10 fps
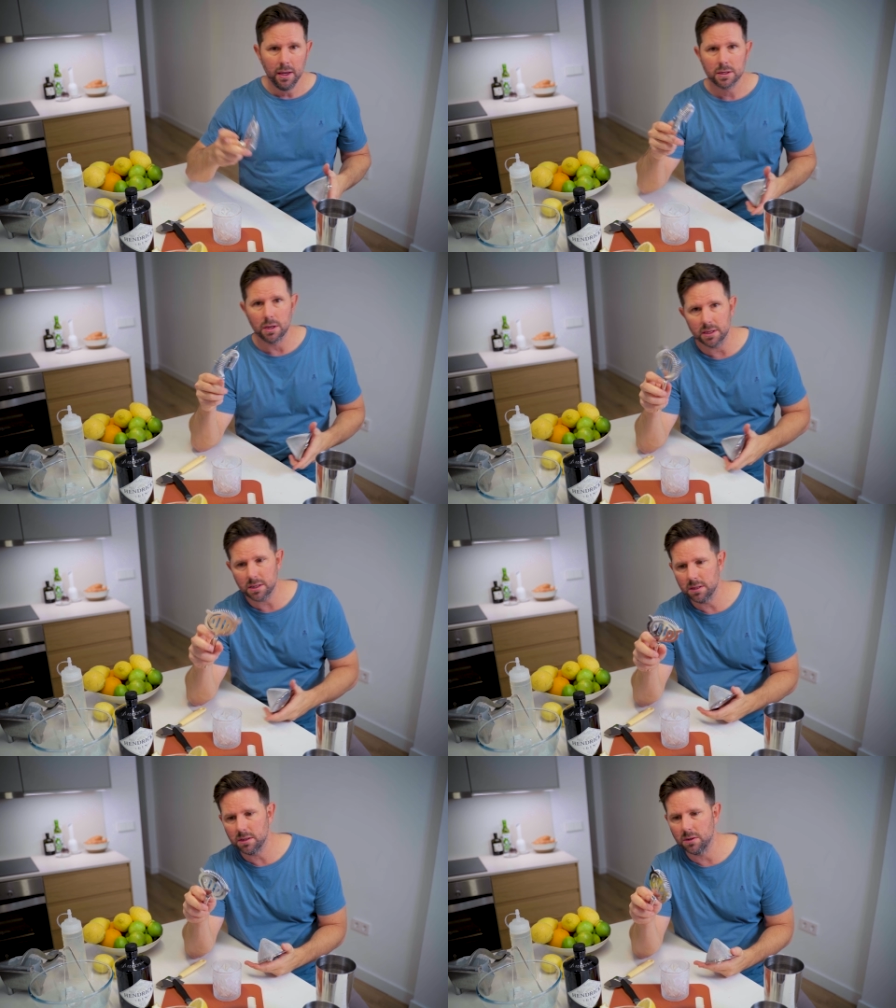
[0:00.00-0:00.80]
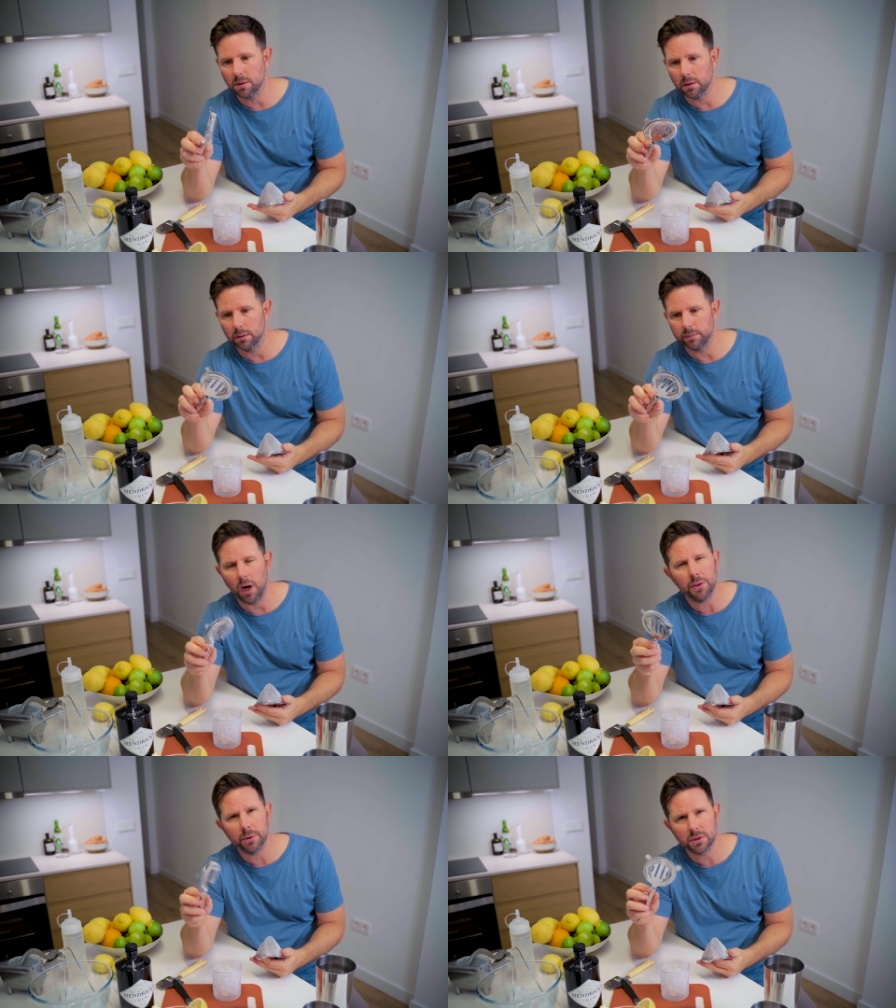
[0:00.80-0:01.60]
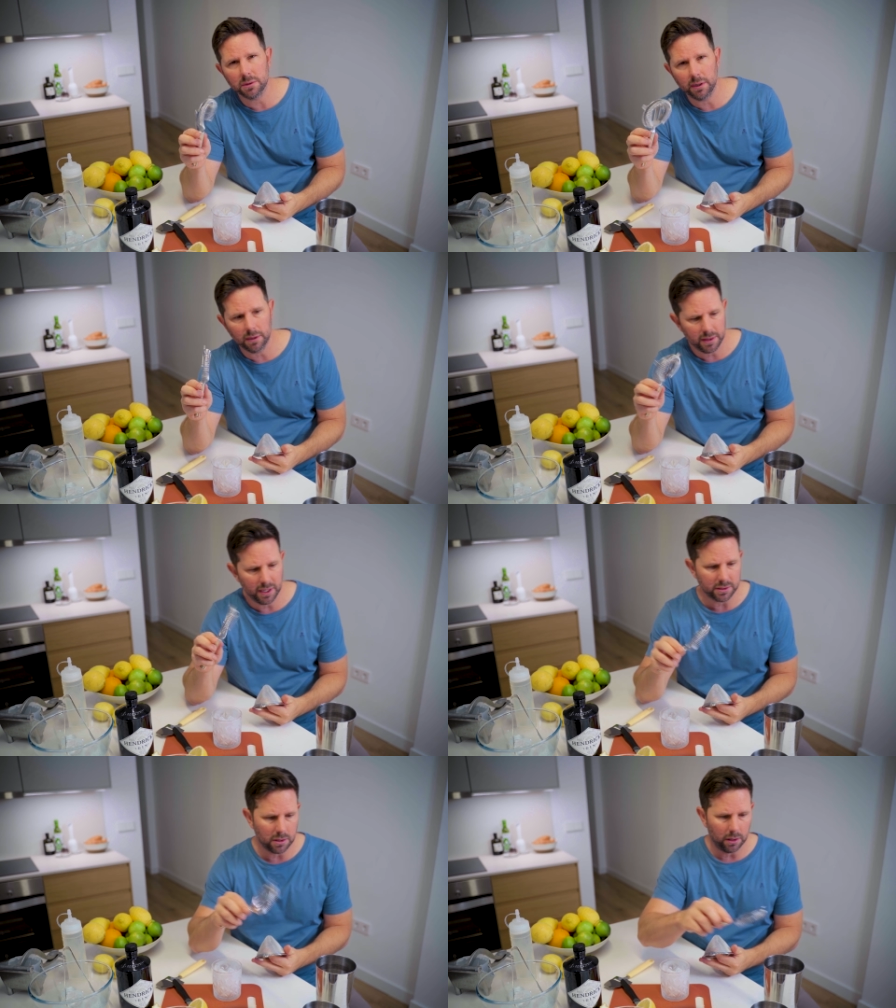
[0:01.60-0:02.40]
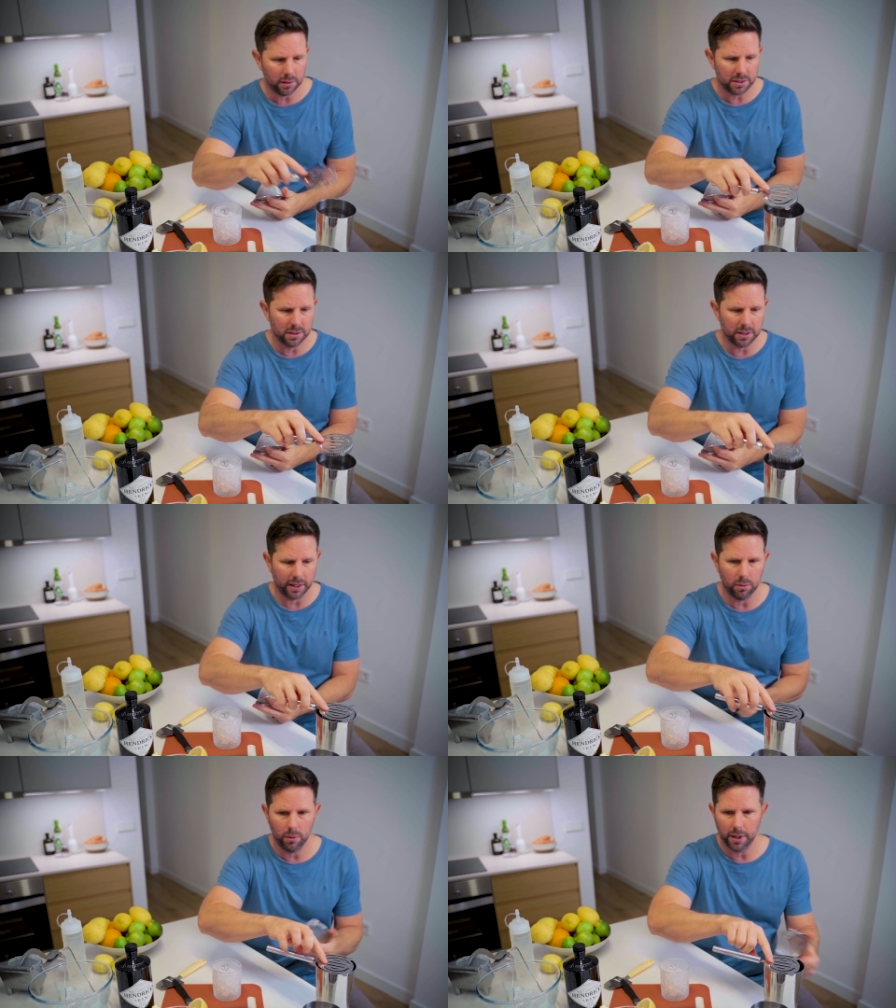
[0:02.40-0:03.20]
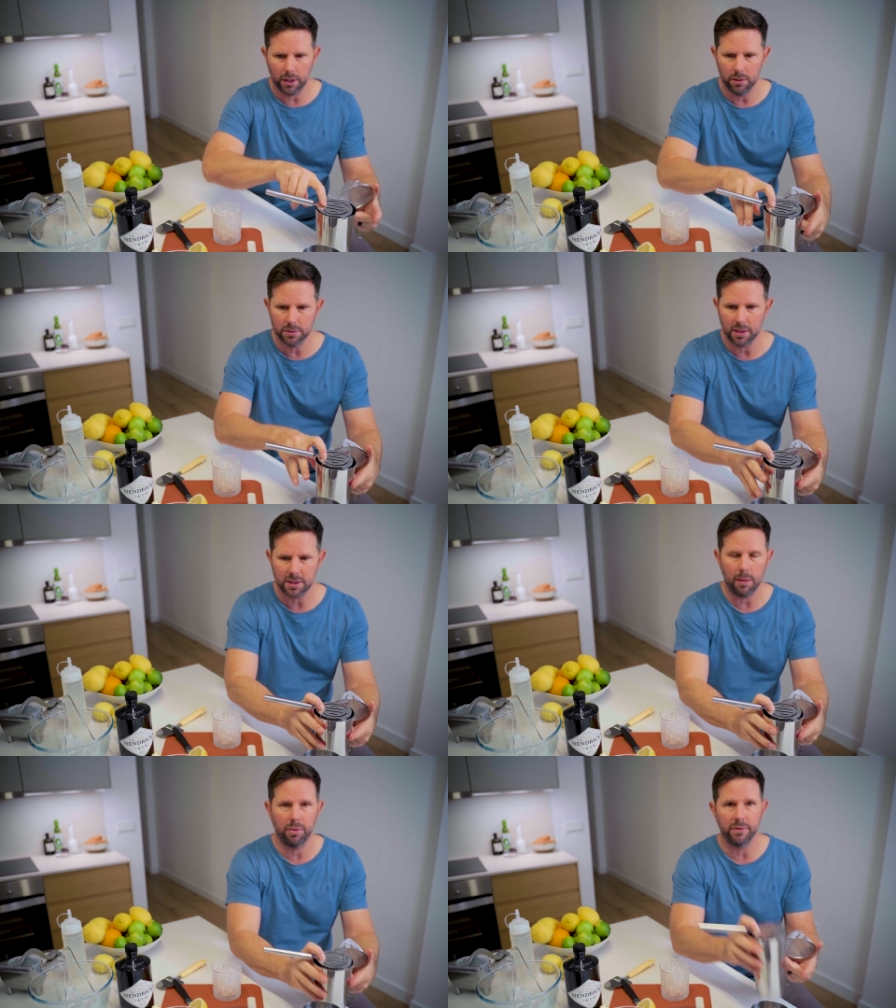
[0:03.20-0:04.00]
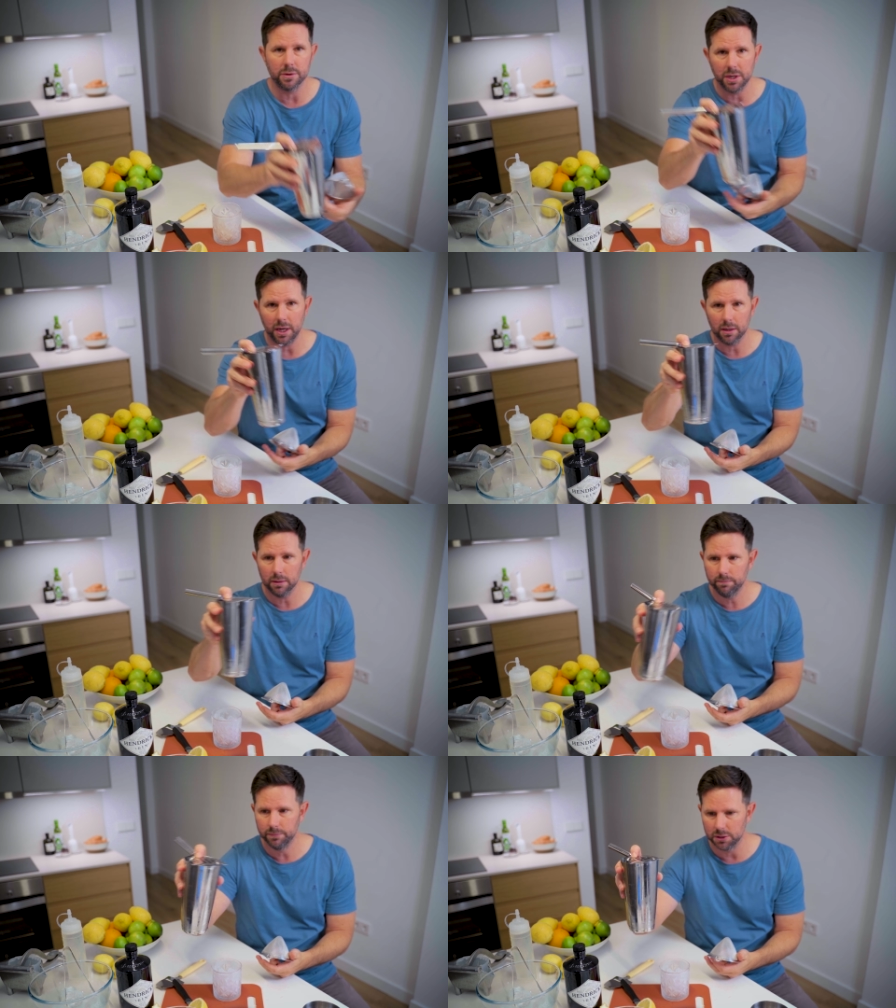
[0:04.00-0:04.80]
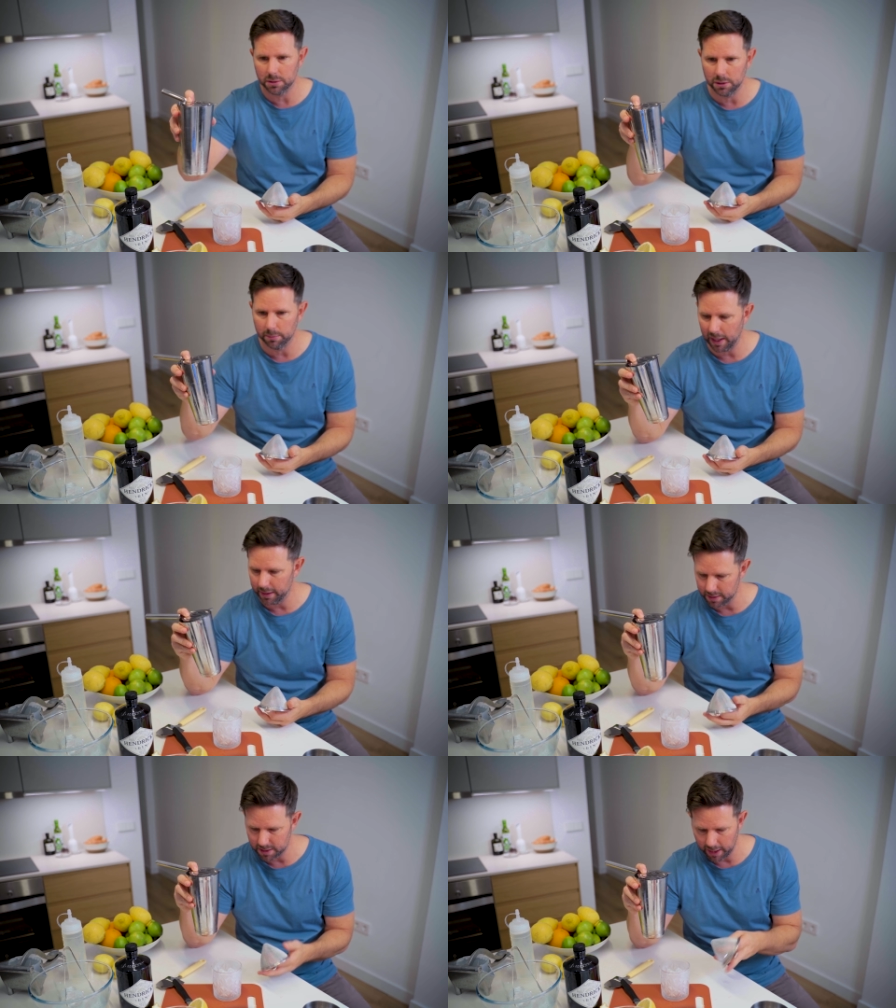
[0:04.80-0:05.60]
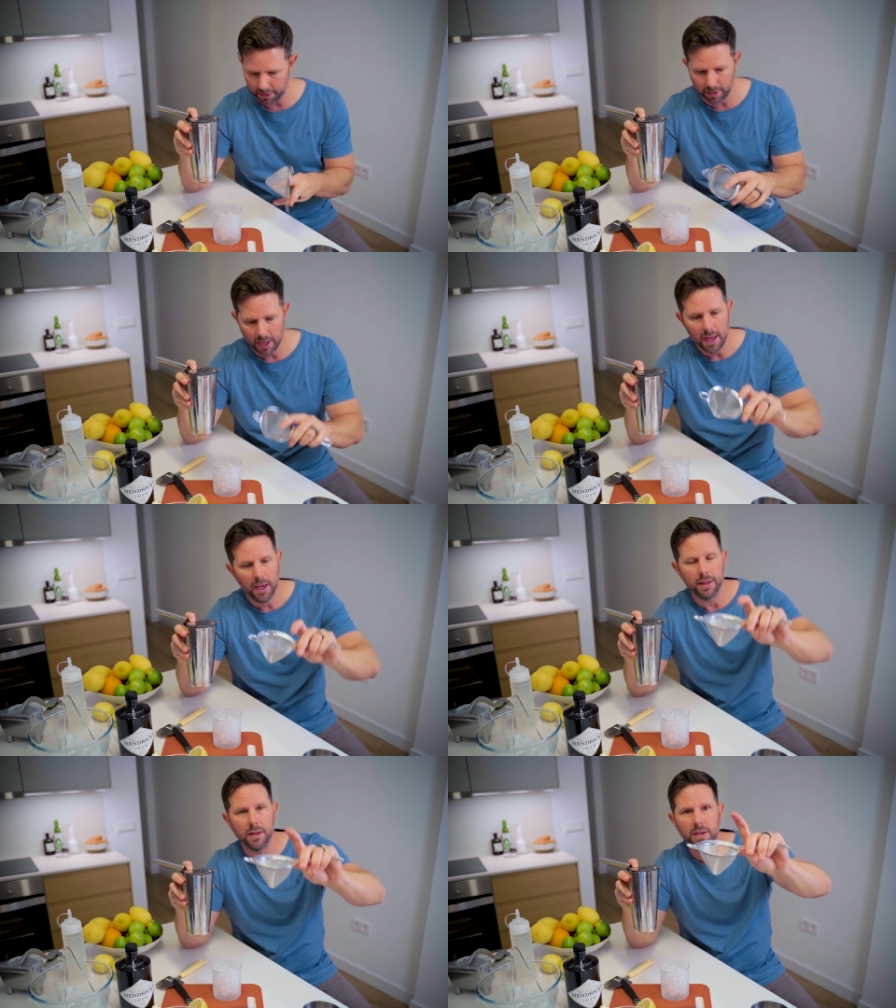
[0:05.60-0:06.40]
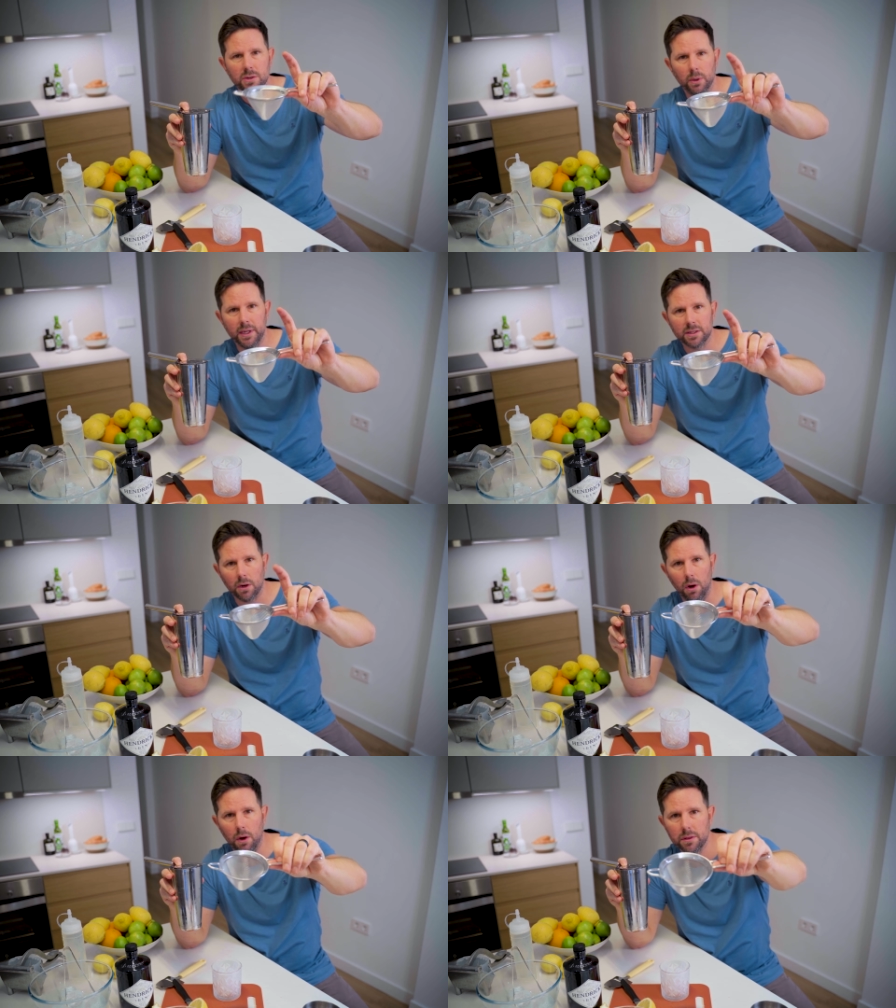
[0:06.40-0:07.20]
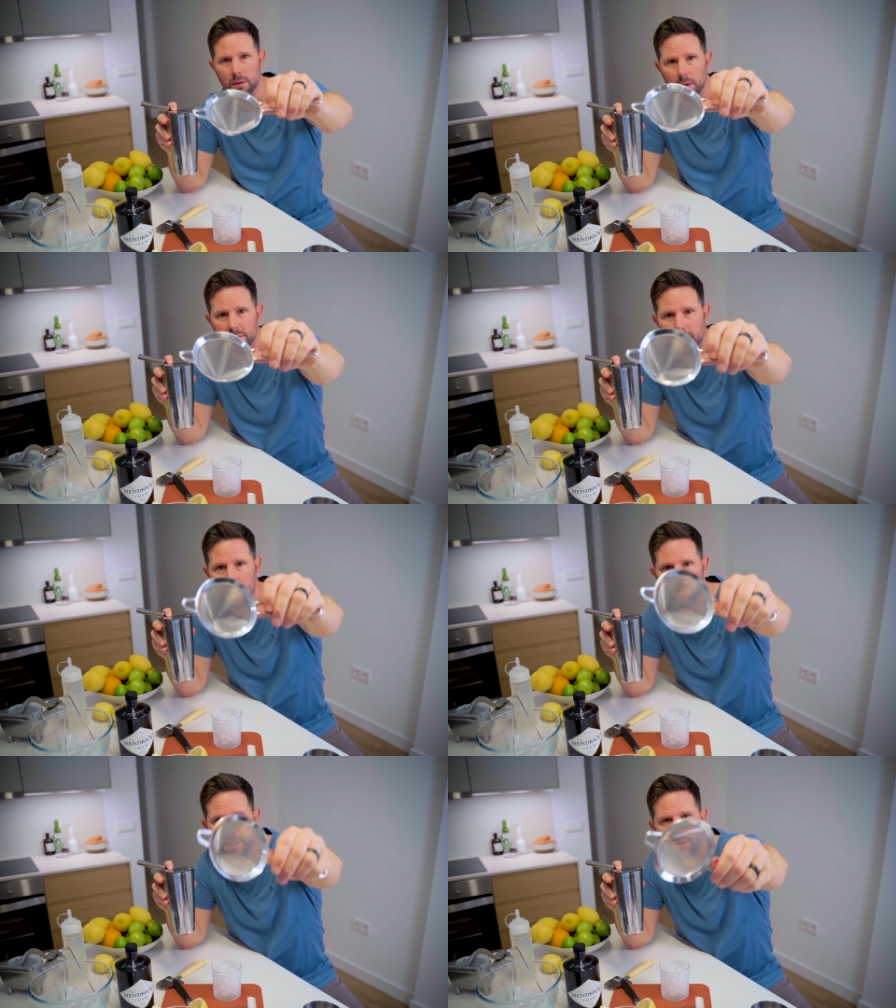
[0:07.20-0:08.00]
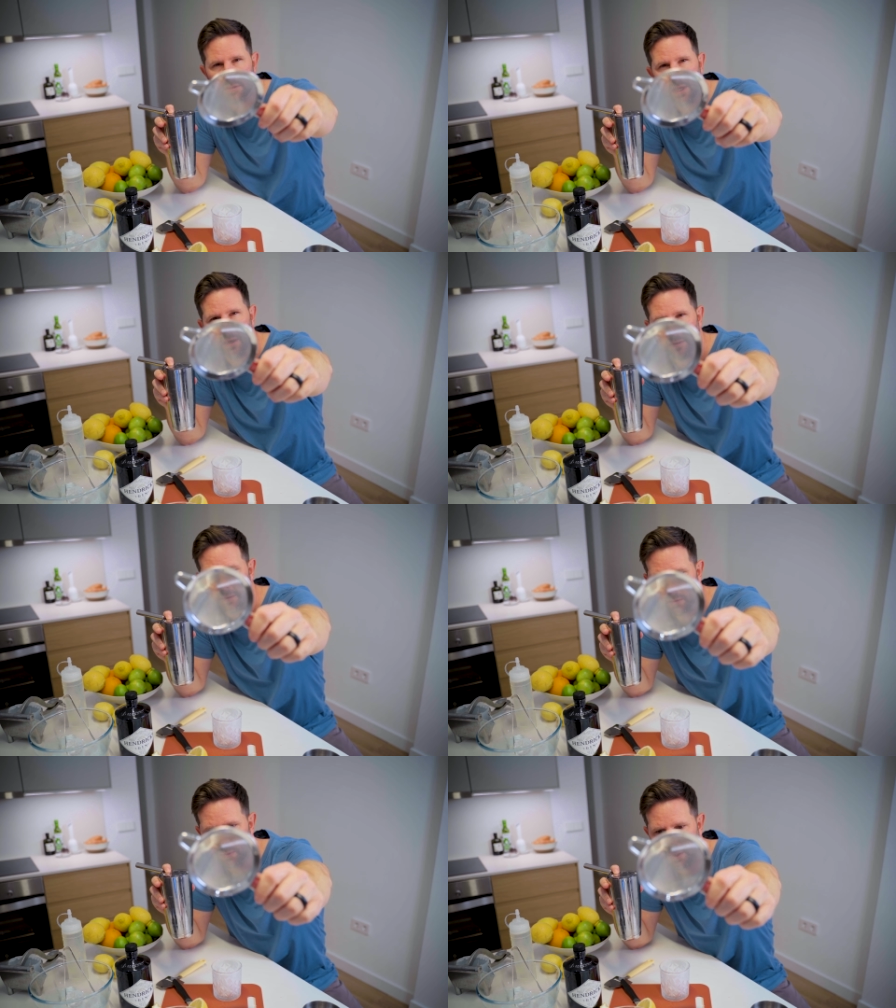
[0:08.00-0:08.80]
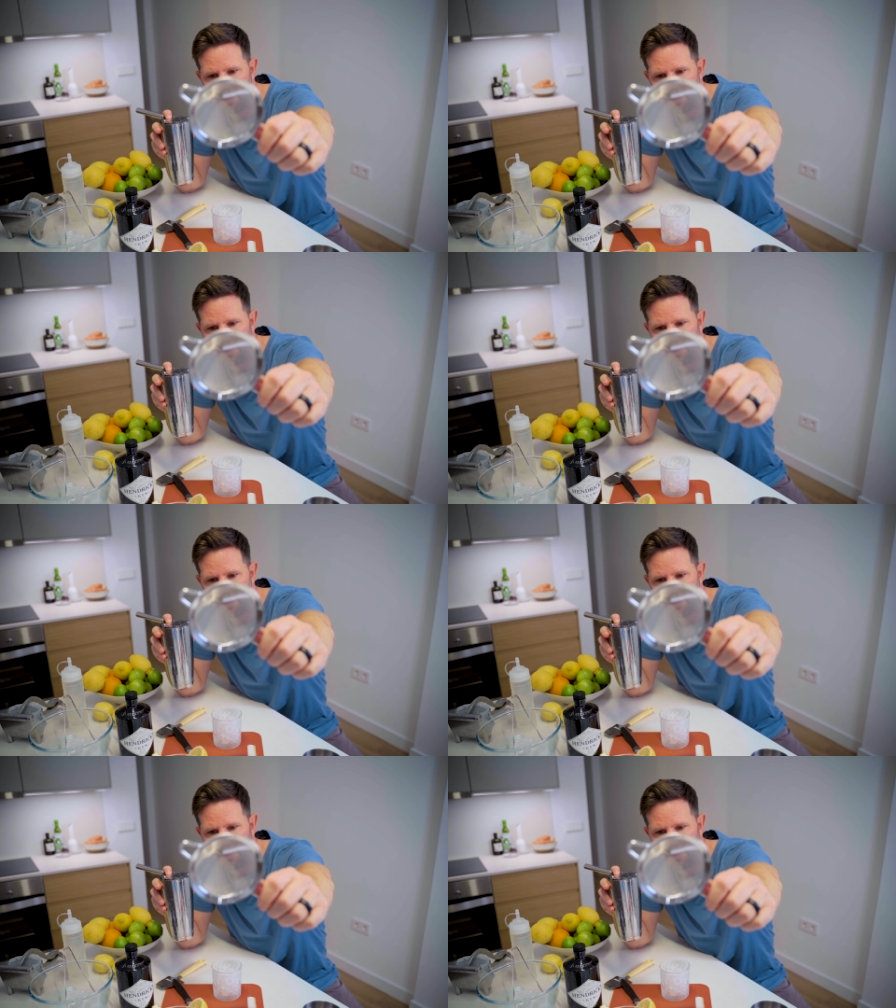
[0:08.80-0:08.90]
So this is your Hawthorne strainer, I think it's called. This is like the one that goes on top of your shaker. Usually you'll buy these together. And then this one gets all the little tiny bits. So see how it's a really